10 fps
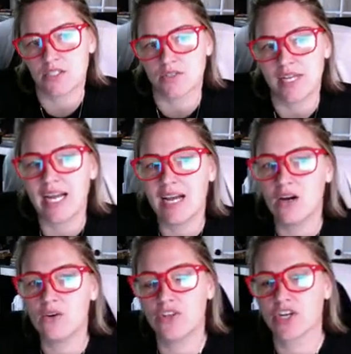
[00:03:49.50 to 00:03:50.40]
So
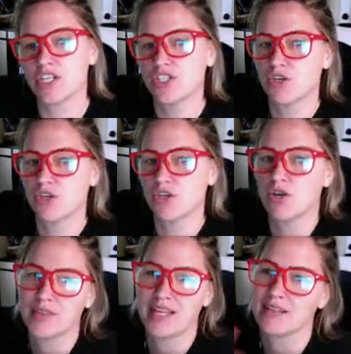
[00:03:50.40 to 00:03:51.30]
now they're going to show
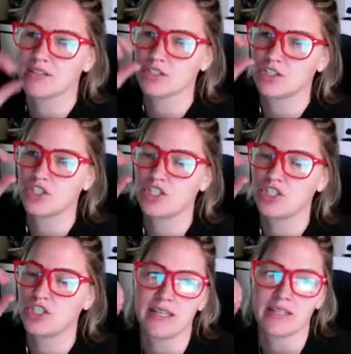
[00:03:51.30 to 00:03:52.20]
up with that little
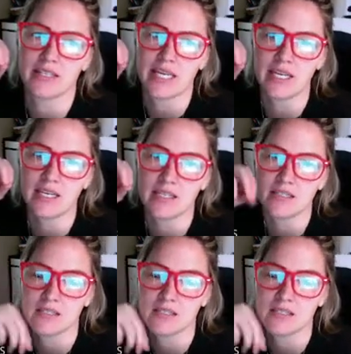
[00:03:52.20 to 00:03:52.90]
chain link